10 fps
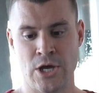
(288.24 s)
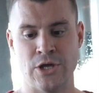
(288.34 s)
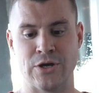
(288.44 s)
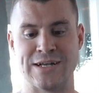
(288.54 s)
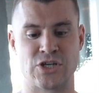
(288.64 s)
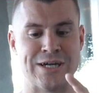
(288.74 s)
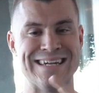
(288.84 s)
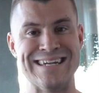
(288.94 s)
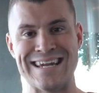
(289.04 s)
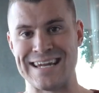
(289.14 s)
you guys are going to
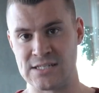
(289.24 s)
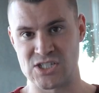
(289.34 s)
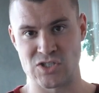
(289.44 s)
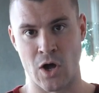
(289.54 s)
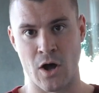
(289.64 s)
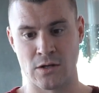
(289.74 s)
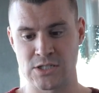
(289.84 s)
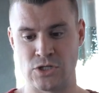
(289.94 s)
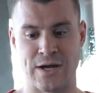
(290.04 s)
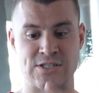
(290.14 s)
need it
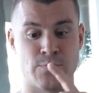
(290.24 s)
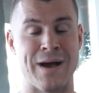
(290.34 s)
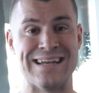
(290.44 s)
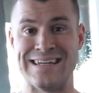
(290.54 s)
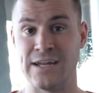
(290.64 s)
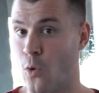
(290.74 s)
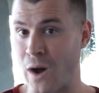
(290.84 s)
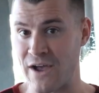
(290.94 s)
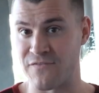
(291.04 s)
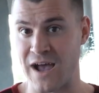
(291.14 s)
installed. You guys might need a
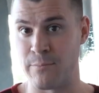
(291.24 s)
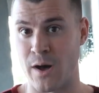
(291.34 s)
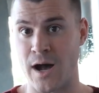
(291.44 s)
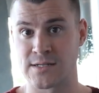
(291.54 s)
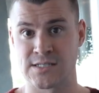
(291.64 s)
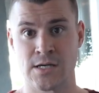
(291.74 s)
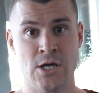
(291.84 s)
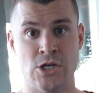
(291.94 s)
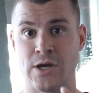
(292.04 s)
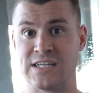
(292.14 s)
Wi-Fi box.
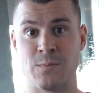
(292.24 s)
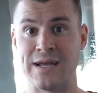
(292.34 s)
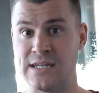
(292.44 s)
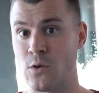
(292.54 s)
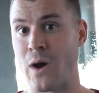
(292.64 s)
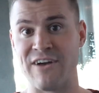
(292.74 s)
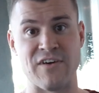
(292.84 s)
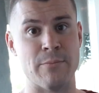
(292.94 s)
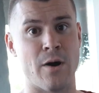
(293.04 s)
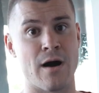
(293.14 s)
You guys might need a
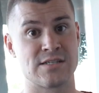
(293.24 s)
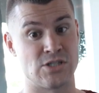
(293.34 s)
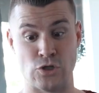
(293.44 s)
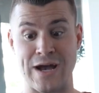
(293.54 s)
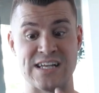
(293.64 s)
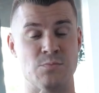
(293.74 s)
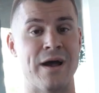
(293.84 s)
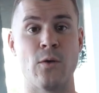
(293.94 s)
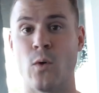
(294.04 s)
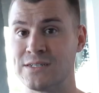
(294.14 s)
Wi-Fi box. You guys
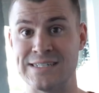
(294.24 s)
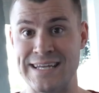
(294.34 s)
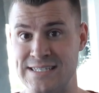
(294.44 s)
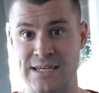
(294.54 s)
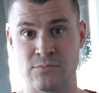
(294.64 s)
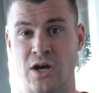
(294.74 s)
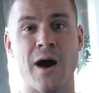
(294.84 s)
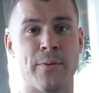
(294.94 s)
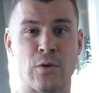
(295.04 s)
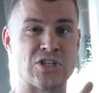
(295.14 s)
might want an ATM
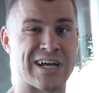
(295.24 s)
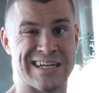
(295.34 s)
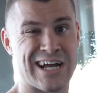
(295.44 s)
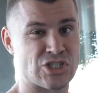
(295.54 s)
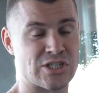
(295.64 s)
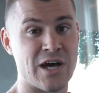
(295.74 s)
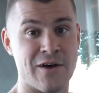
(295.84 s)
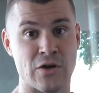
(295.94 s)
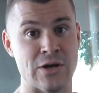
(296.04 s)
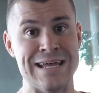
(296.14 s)
topper, which I can actually
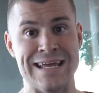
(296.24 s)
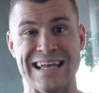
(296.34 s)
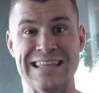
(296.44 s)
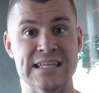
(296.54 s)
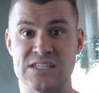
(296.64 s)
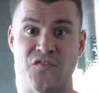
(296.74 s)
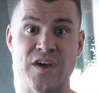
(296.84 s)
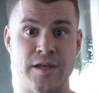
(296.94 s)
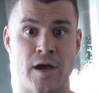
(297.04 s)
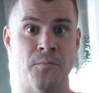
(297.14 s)
cover in this
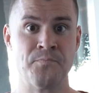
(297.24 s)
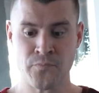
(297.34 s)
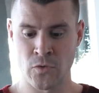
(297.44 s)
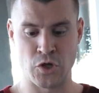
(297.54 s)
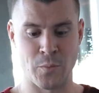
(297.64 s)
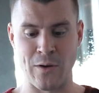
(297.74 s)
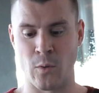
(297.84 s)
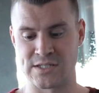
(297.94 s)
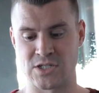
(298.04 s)
video. You might want a